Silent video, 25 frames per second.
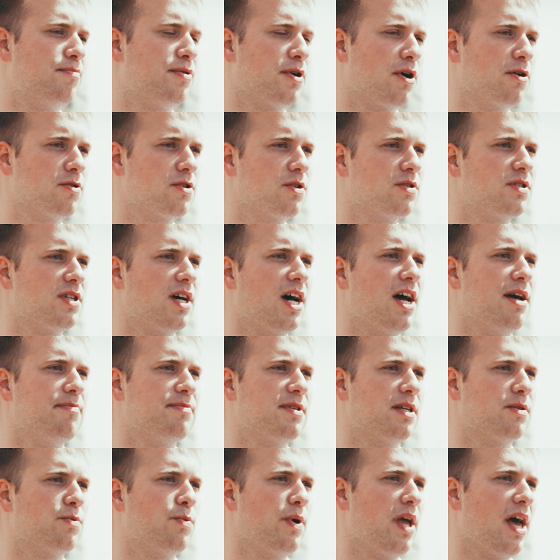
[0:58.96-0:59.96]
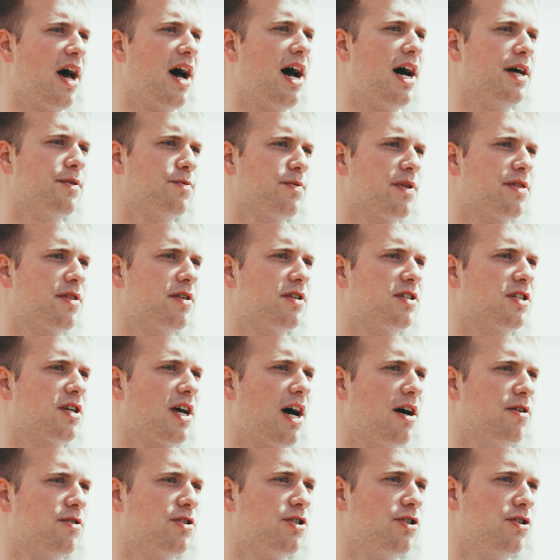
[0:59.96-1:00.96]
prototype that we had with the
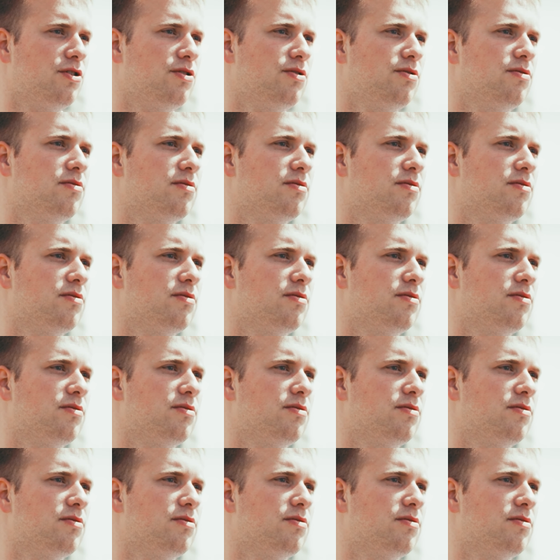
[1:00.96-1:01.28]
Scout 2